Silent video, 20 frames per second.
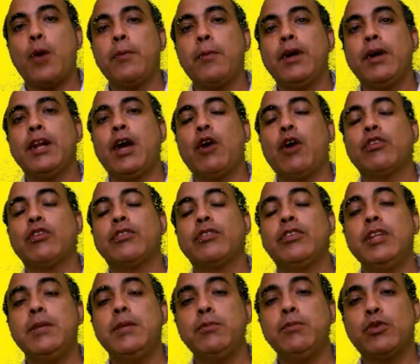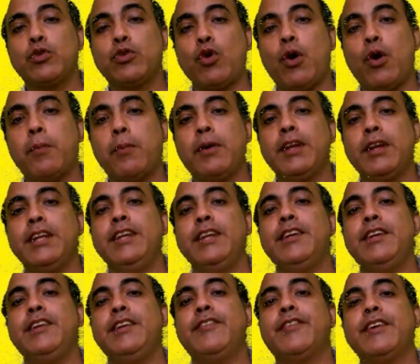or seems common in
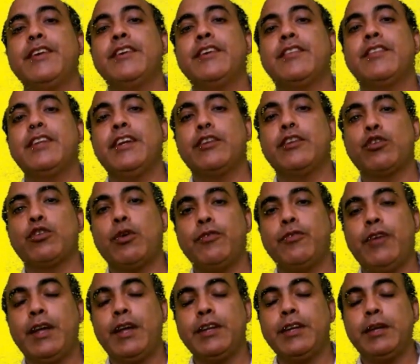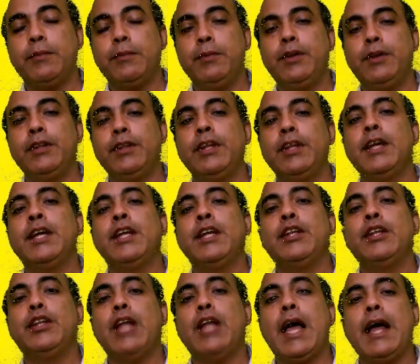different sets of variable,
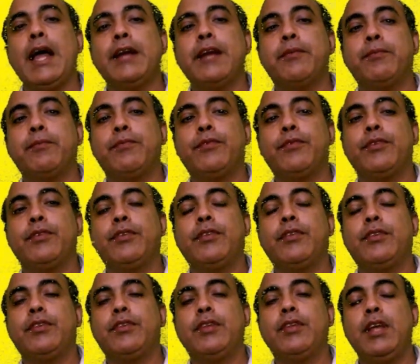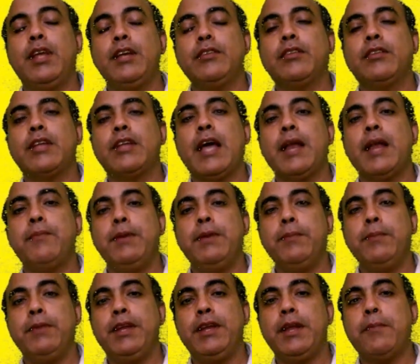that things can be
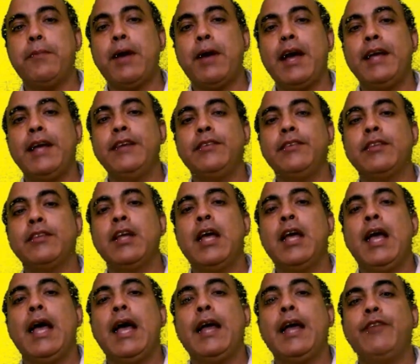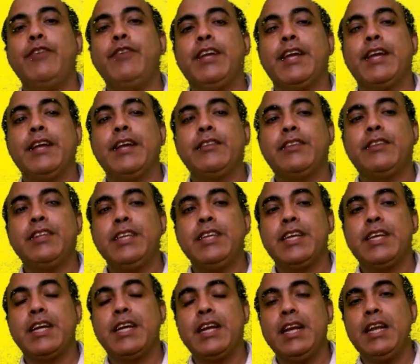minimized, and we can see
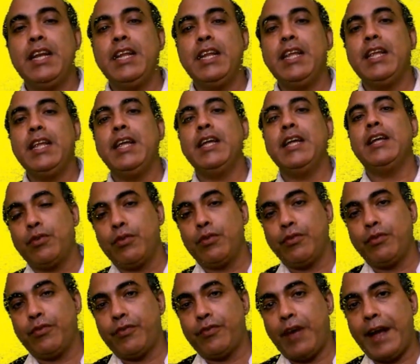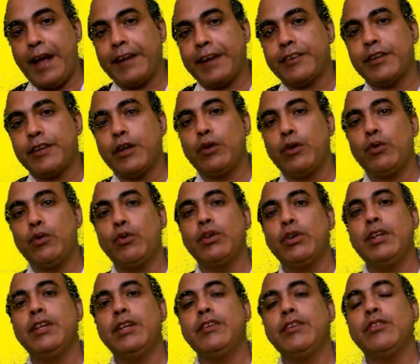clear factor
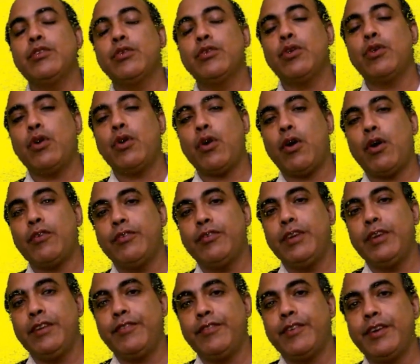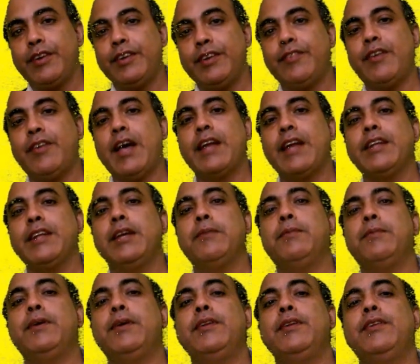loadings of different
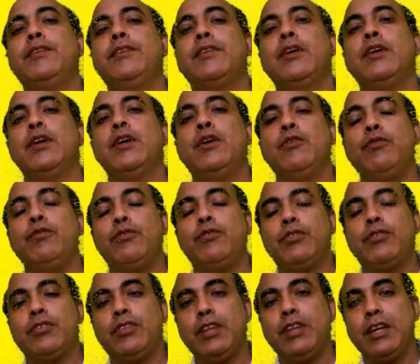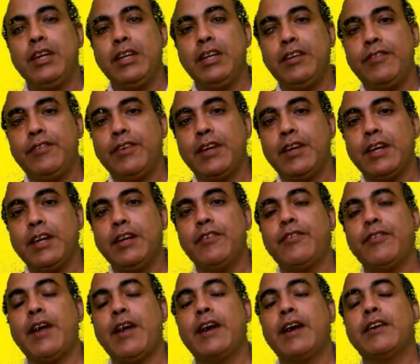variables, significant
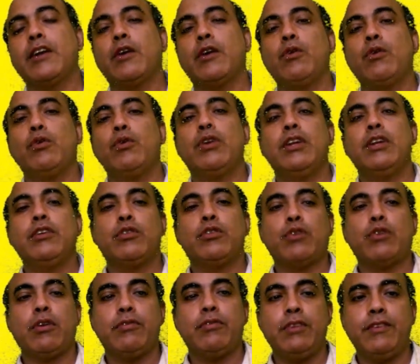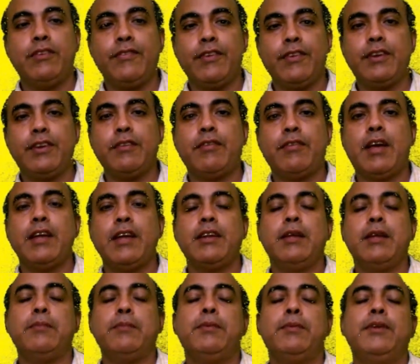factor loadings of different
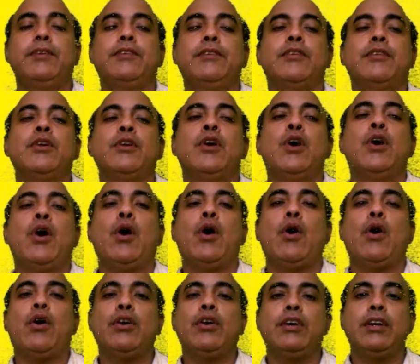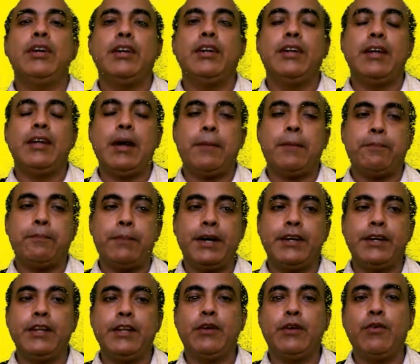variables on a
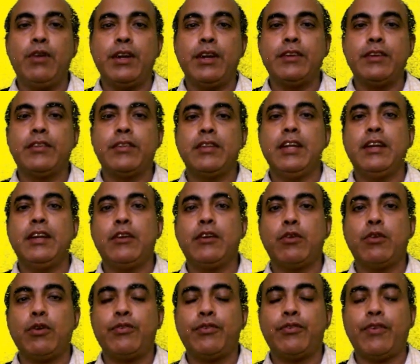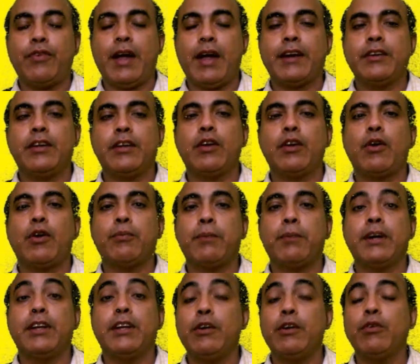particular set of factor or
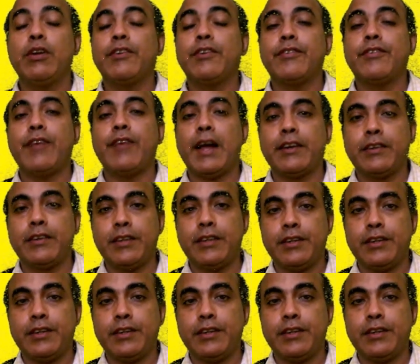particular factor.